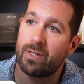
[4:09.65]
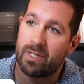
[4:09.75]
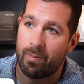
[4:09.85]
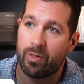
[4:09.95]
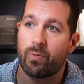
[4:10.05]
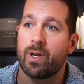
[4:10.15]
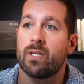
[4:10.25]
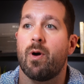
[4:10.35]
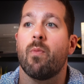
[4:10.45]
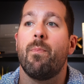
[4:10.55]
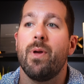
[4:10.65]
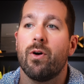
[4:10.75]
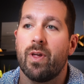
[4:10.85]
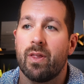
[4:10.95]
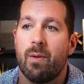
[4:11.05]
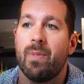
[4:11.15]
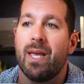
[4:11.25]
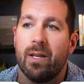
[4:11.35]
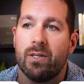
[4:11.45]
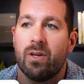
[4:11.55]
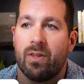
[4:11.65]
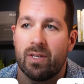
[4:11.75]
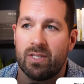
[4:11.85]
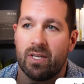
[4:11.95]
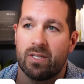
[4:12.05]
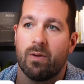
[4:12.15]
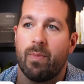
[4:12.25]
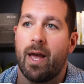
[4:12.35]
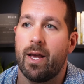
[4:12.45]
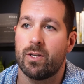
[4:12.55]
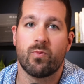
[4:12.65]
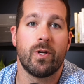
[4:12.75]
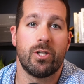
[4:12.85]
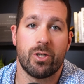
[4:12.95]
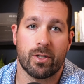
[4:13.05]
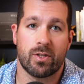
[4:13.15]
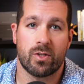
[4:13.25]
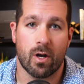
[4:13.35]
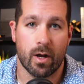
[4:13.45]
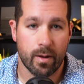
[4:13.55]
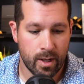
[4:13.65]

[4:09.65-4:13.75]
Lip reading: and step three is about building them into the system as we just saw.